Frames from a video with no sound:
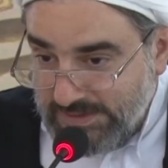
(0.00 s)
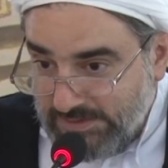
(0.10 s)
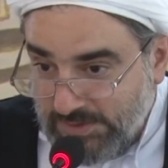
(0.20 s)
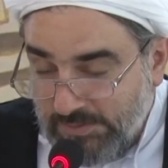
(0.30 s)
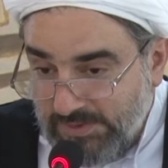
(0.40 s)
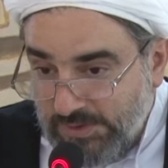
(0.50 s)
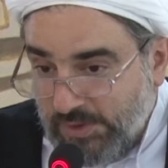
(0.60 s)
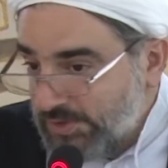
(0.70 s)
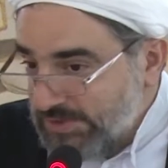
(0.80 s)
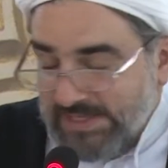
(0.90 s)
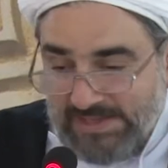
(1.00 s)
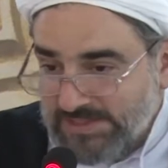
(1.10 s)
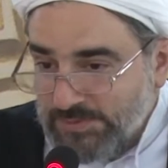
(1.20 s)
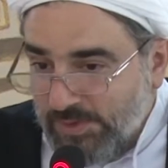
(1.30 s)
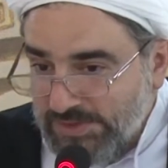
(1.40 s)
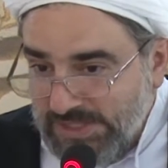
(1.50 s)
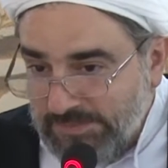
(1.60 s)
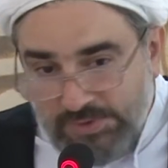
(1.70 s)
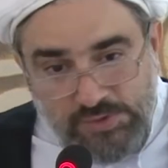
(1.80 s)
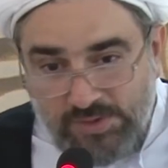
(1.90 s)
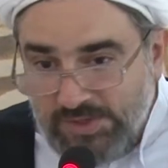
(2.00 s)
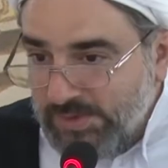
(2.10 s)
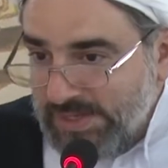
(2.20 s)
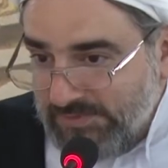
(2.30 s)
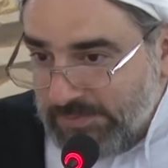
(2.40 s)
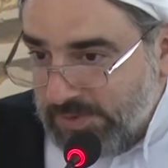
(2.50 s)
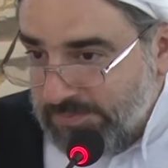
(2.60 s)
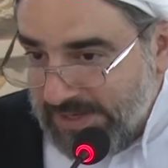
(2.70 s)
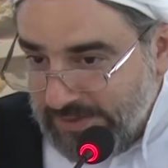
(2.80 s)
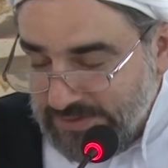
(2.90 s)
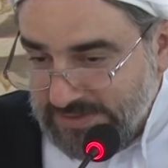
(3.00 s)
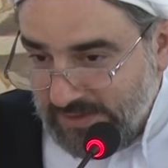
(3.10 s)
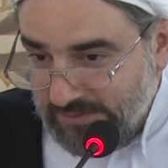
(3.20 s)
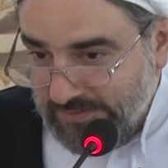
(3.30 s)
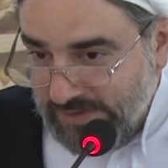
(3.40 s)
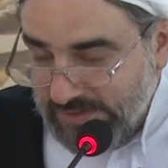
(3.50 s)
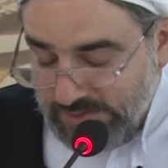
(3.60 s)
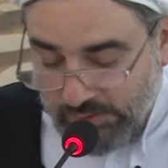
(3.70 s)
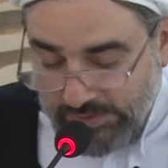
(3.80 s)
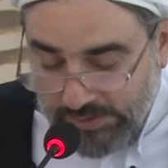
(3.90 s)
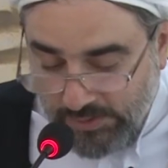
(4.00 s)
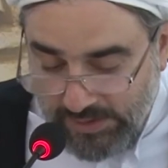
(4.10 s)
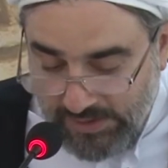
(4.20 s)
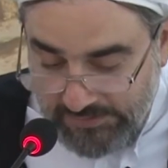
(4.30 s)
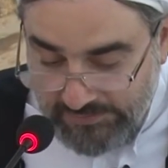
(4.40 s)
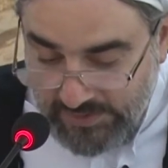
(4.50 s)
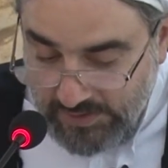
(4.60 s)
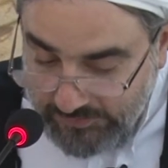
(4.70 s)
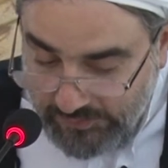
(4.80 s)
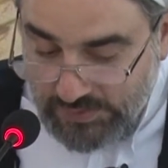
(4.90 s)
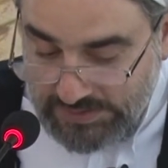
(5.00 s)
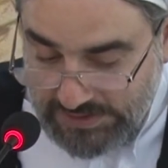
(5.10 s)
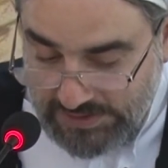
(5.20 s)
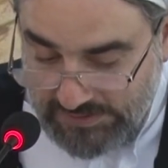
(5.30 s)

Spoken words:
So you can't just say that's wajib, but you never prepare yourself during your life for such a